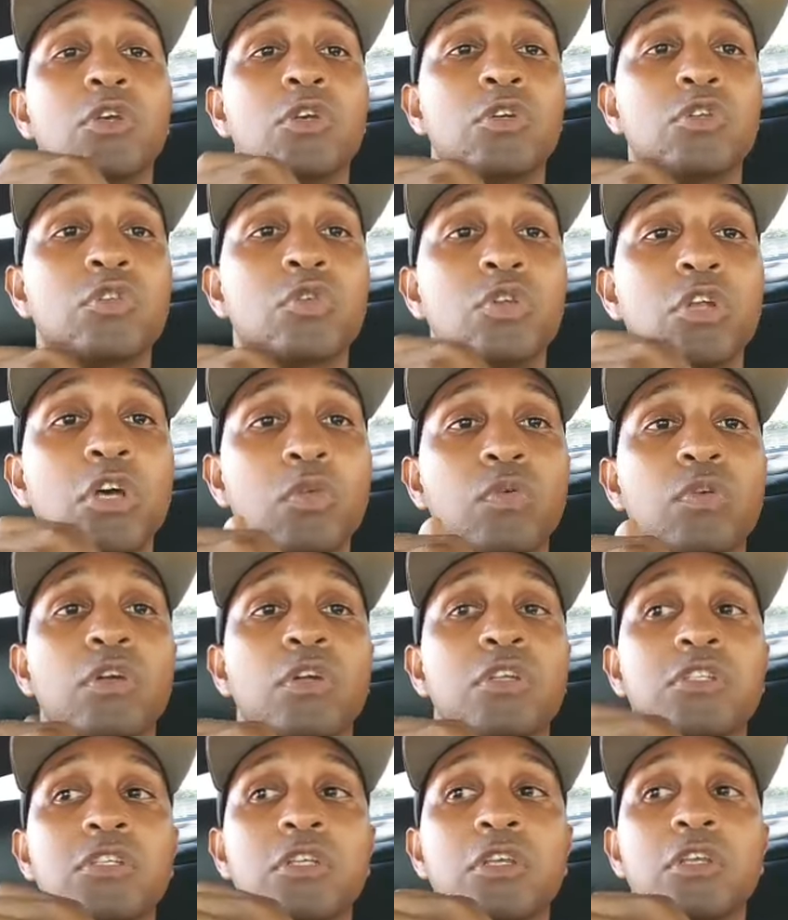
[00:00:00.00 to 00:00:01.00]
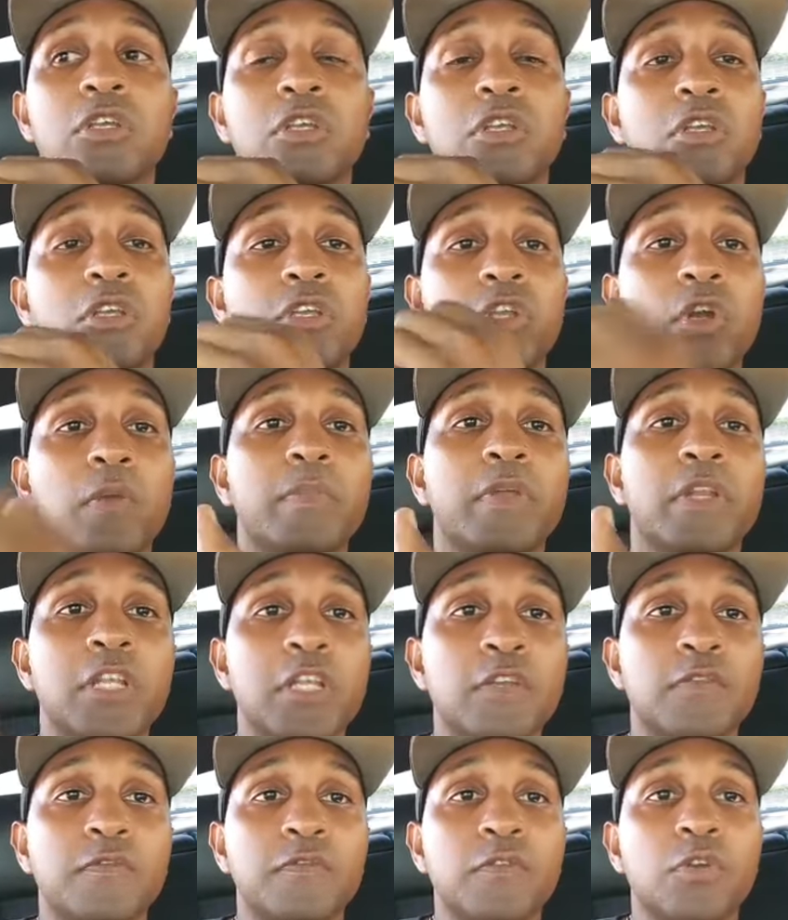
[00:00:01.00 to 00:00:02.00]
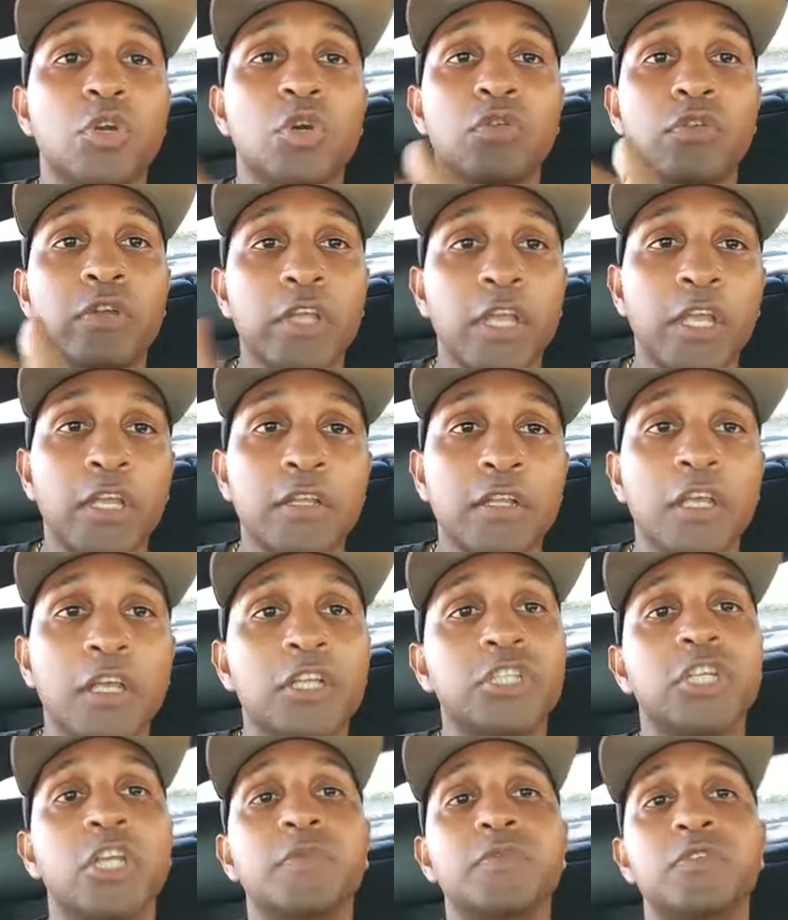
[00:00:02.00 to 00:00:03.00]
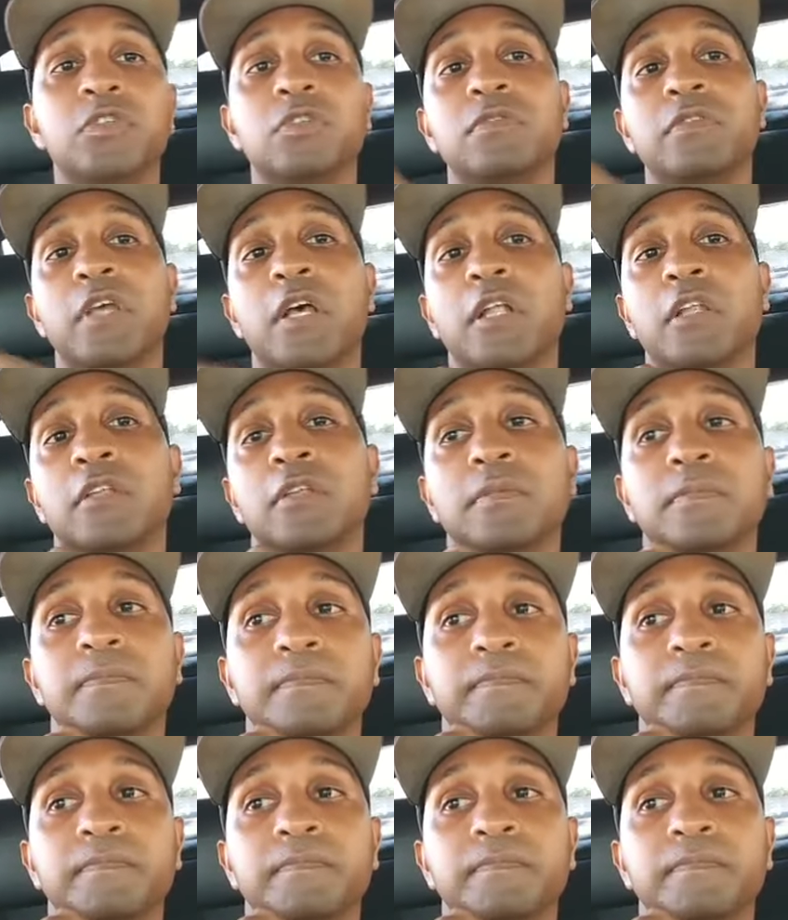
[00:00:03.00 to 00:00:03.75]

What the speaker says: So in other words, your belief create and shapes your reality.